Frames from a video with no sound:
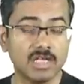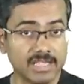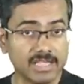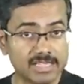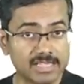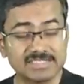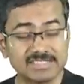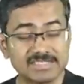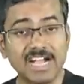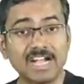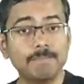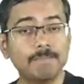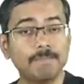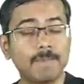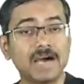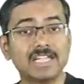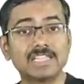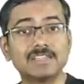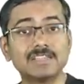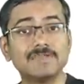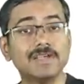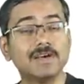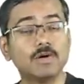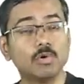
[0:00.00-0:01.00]
Is that
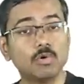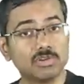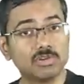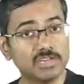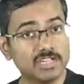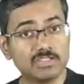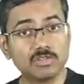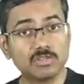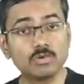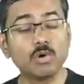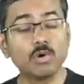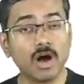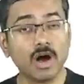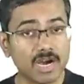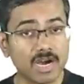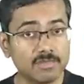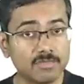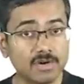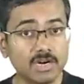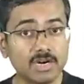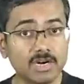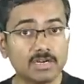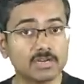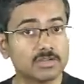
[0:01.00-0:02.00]
pathway only through
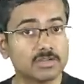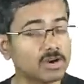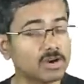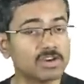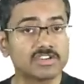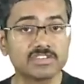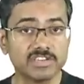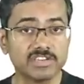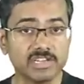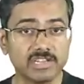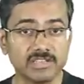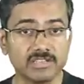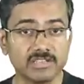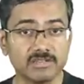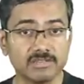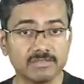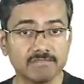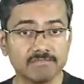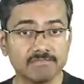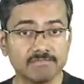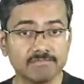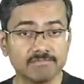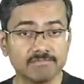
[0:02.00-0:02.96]
hard work? Not really.